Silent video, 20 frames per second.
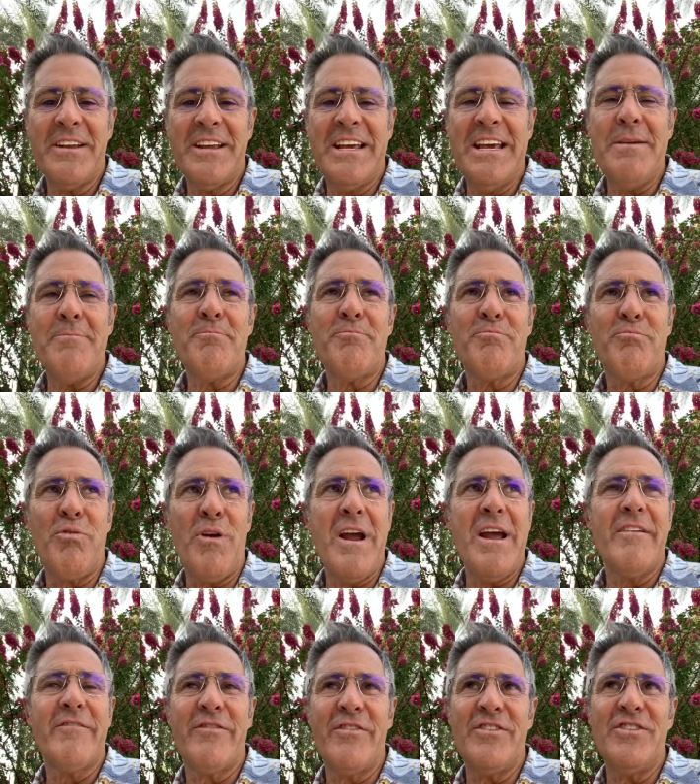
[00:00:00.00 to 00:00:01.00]
Keep
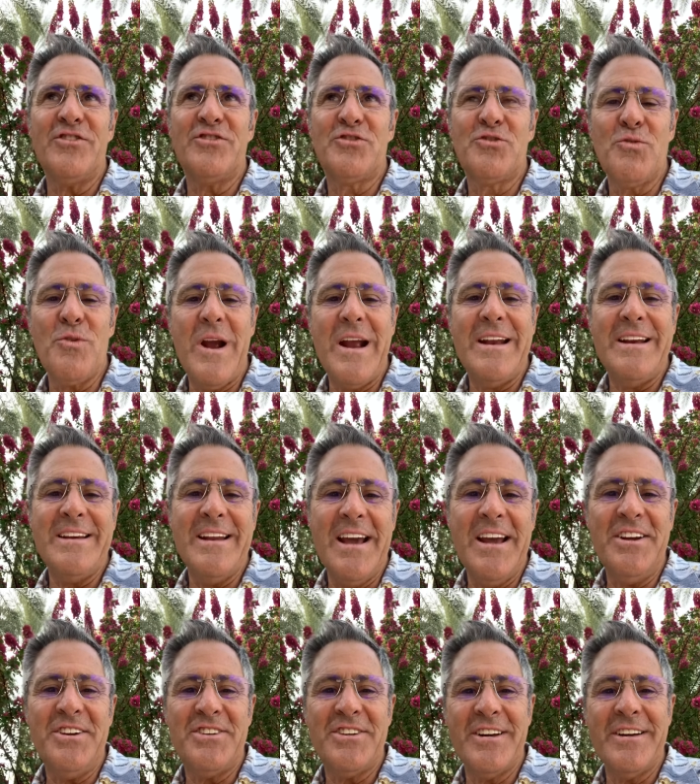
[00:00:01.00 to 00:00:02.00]
praying for this great
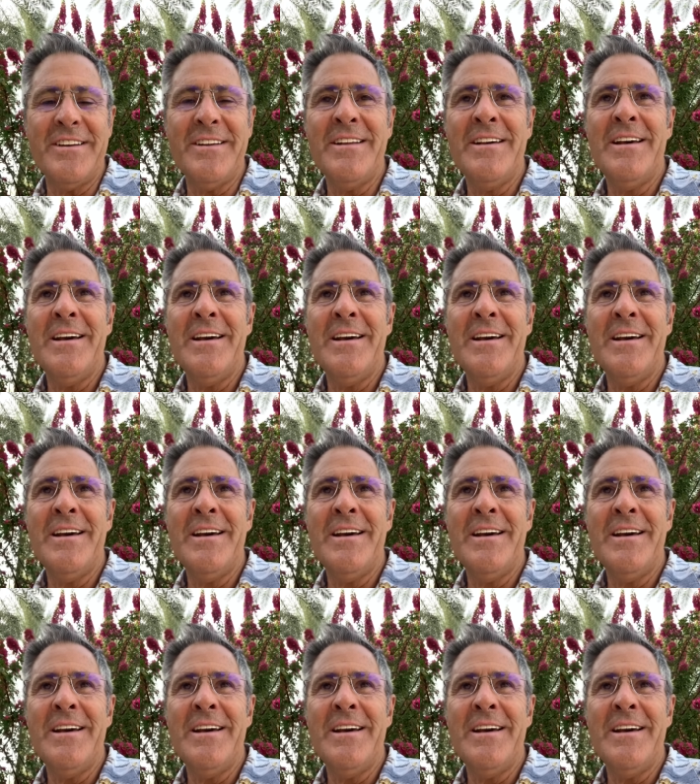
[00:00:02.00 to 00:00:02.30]
nation.